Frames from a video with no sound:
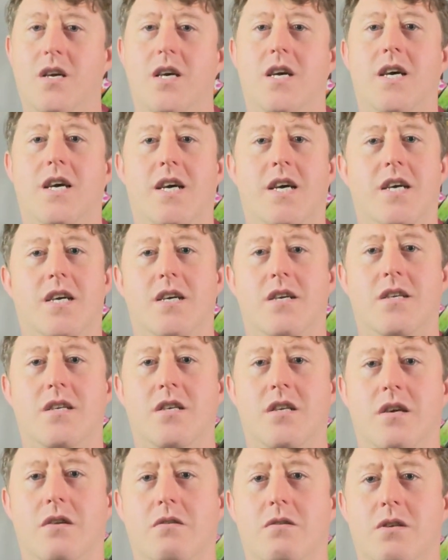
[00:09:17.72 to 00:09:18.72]
and
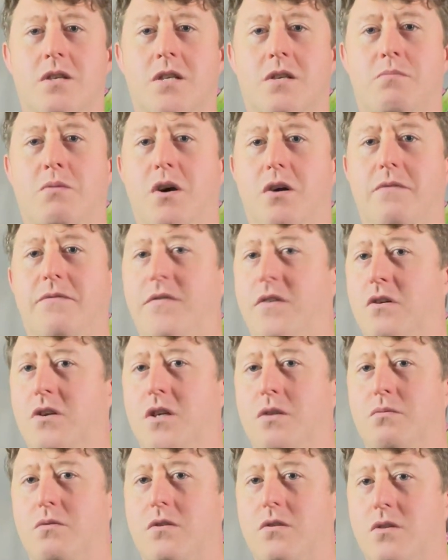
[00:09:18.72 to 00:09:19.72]

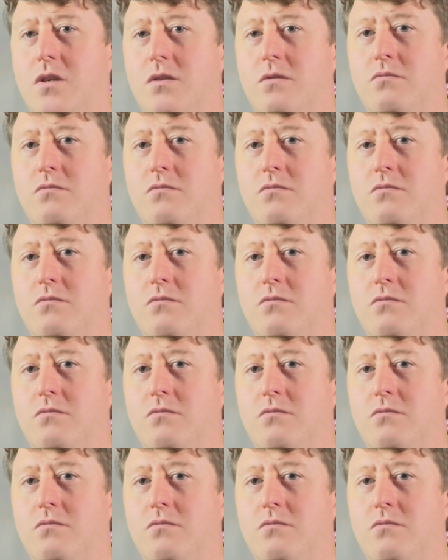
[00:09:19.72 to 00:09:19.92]
smartphones were